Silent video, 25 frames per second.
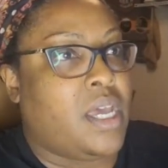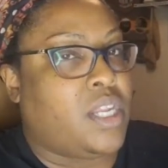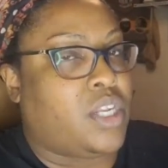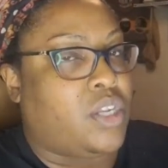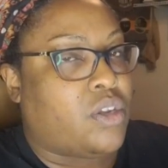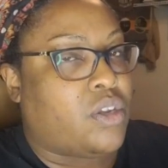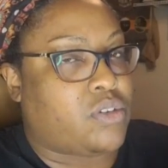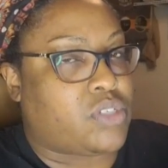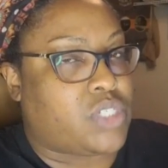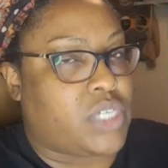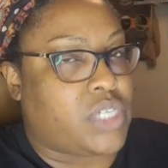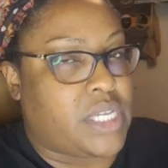
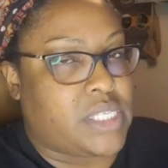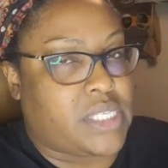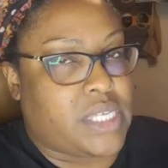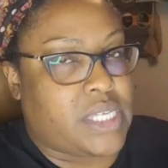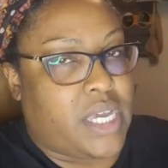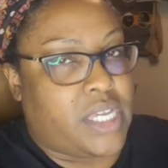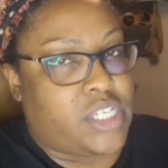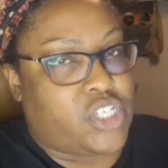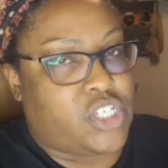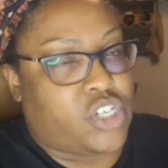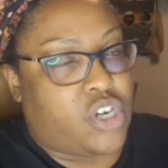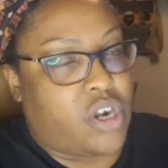No shade to
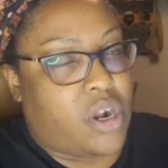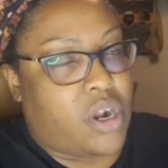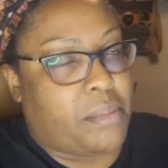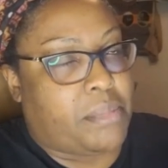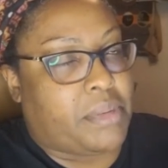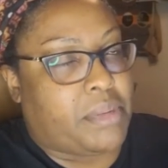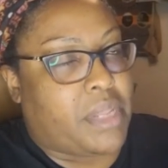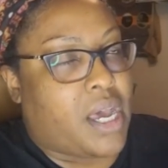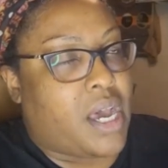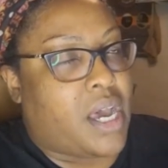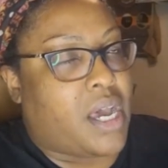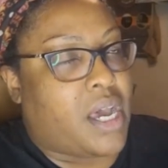H&R
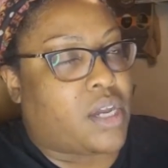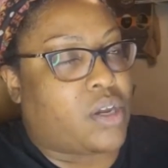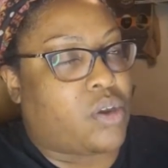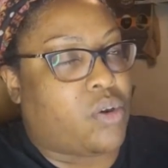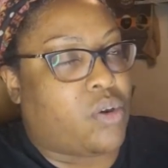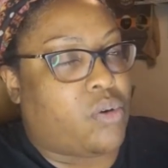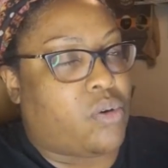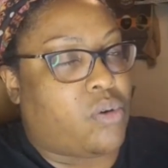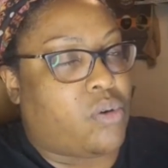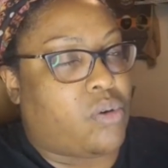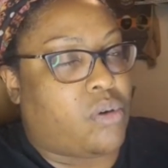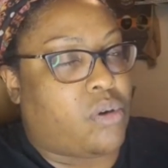Block
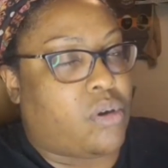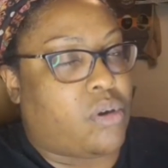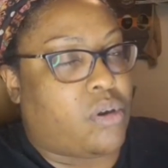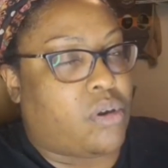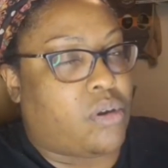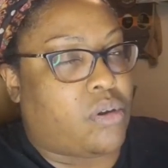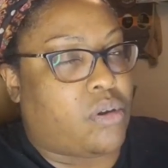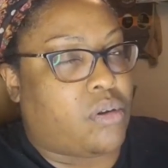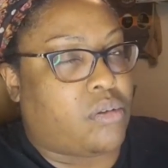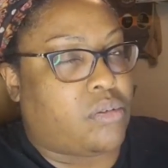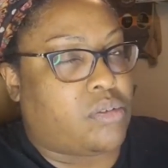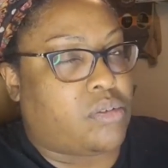
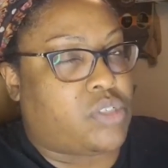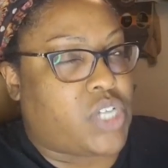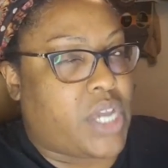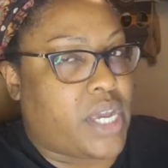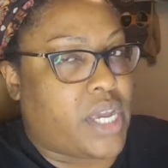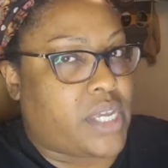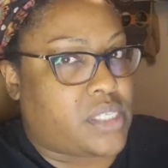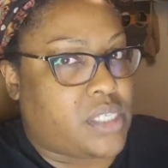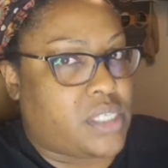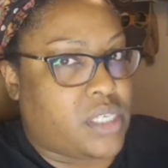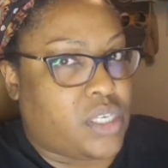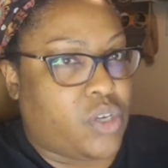or
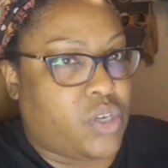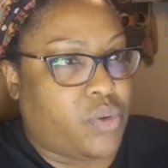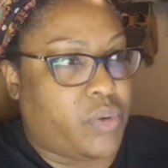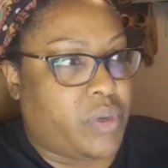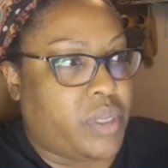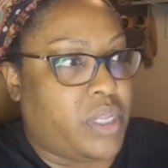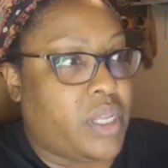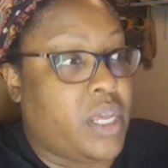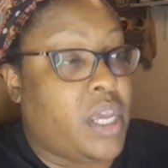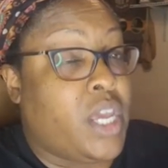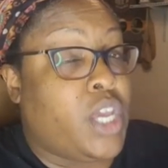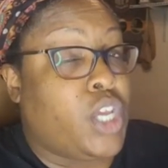Jackson
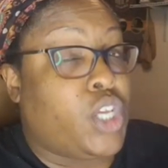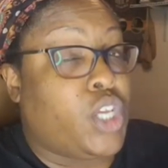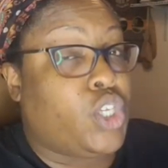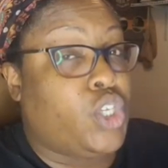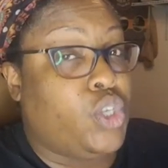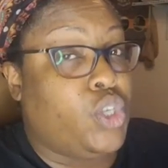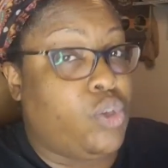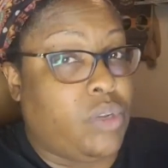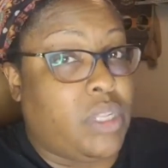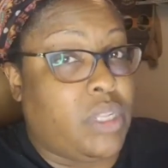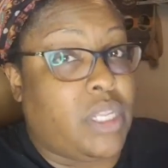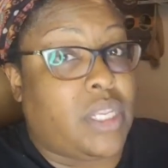Hewitt.
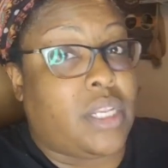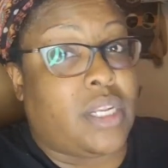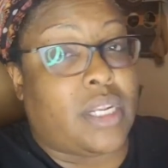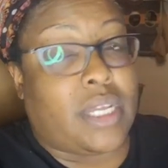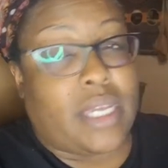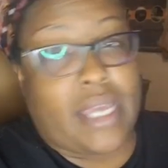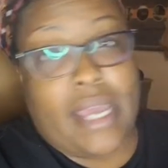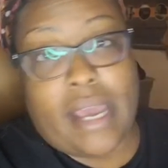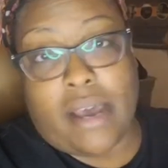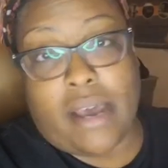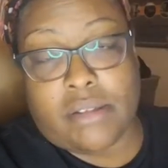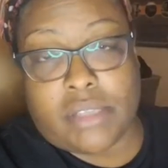You need an
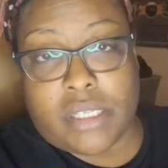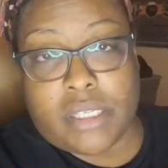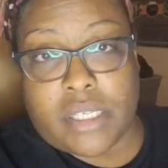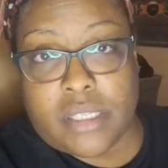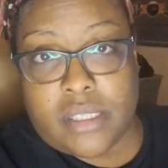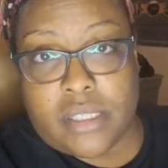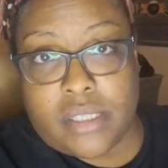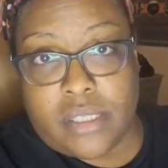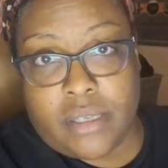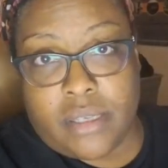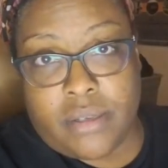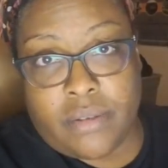
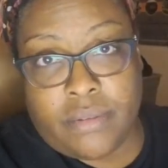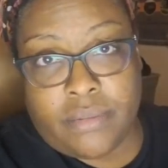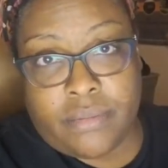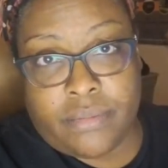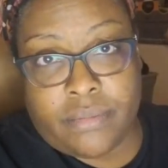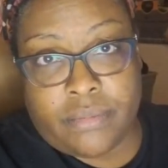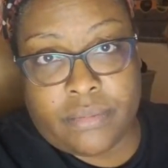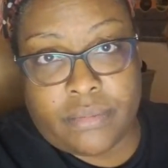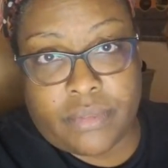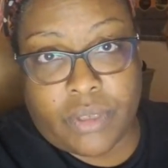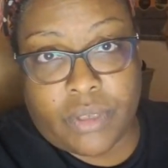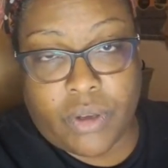accountant,
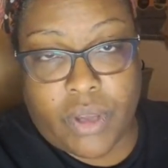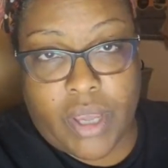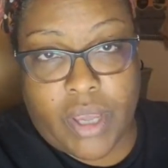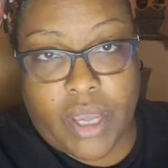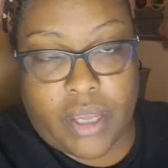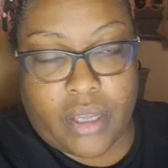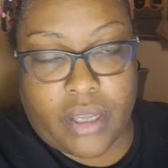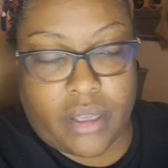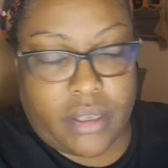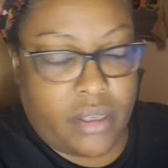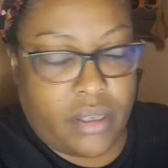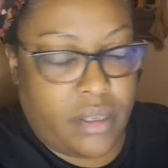
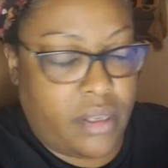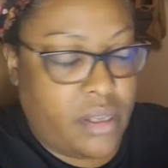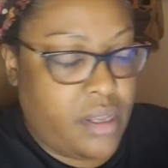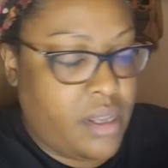okay?